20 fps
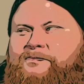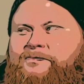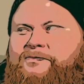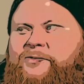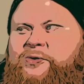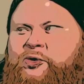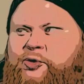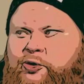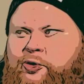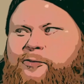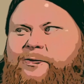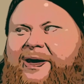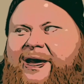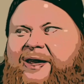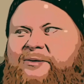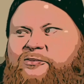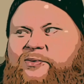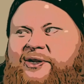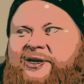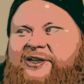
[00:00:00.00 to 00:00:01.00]
Too
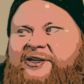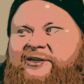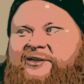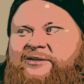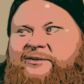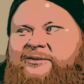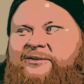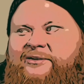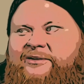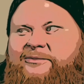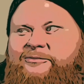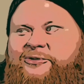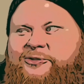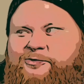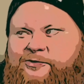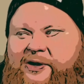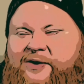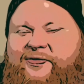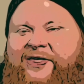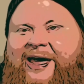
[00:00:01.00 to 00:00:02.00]
bad we didn't
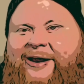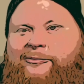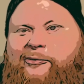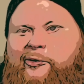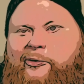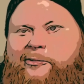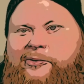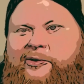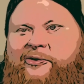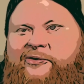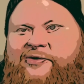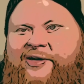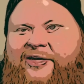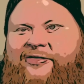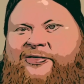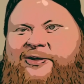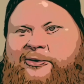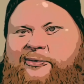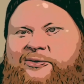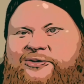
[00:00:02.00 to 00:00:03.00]
spread that rumor that
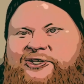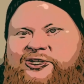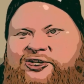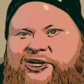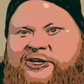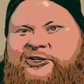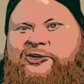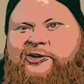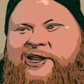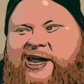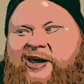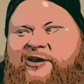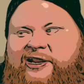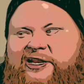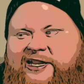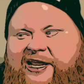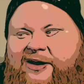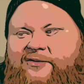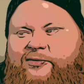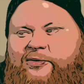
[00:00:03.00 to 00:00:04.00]
there was a Chester County
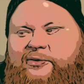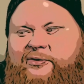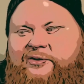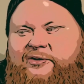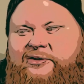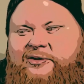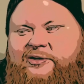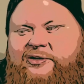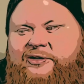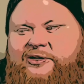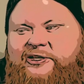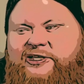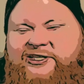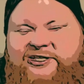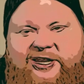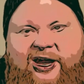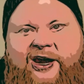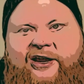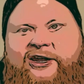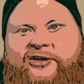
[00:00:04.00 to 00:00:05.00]
Devil
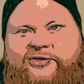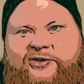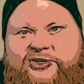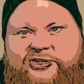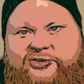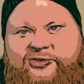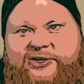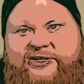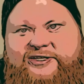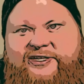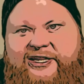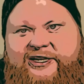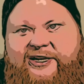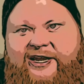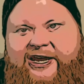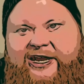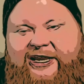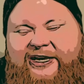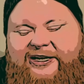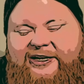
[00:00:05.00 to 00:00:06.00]
stalking the streets at
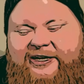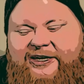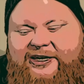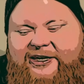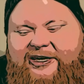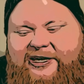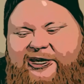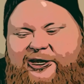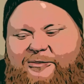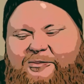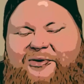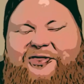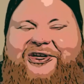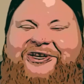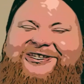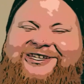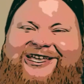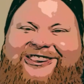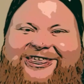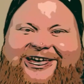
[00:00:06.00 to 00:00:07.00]
night. But they
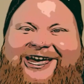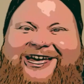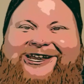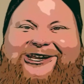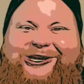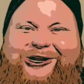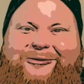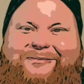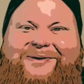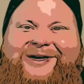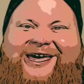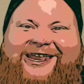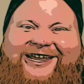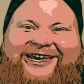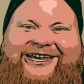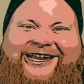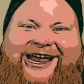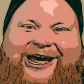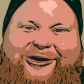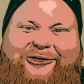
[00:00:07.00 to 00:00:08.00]
said they ended up getting
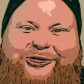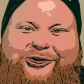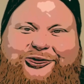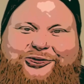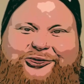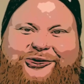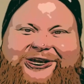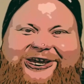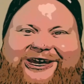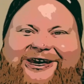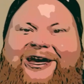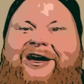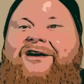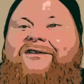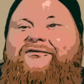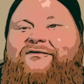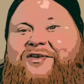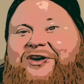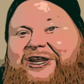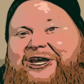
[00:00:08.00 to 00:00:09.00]
it out of the tree,
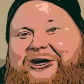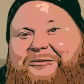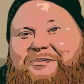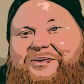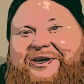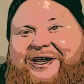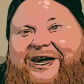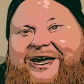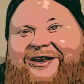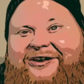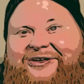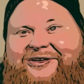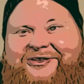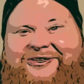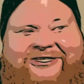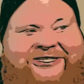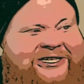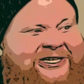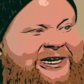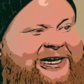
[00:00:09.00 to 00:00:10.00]
feeding it
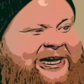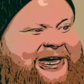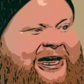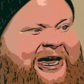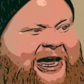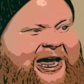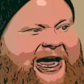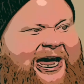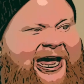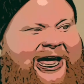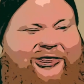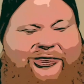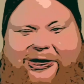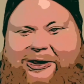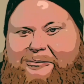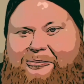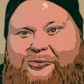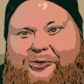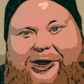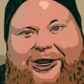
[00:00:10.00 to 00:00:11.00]
bananas, and they
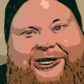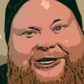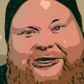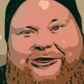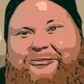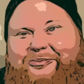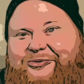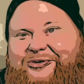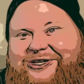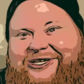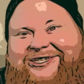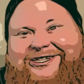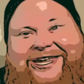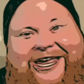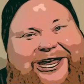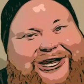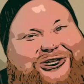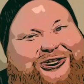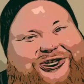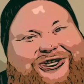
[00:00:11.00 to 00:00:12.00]
brought it to the police
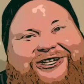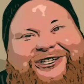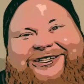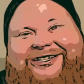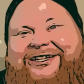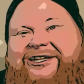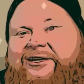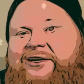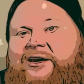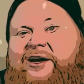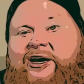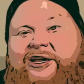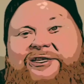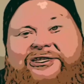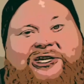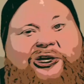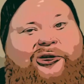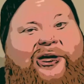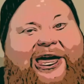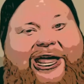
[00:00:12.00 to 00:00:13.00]
station
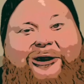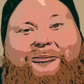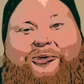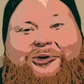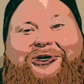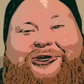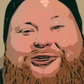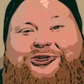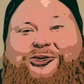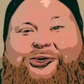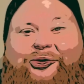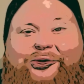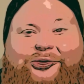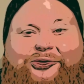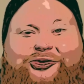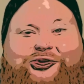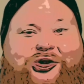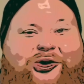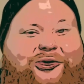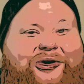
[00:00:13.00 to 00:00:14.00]
until animal control
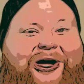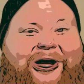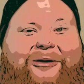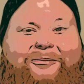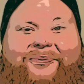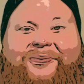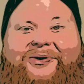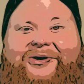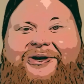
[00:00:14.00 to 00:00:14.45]
showed up.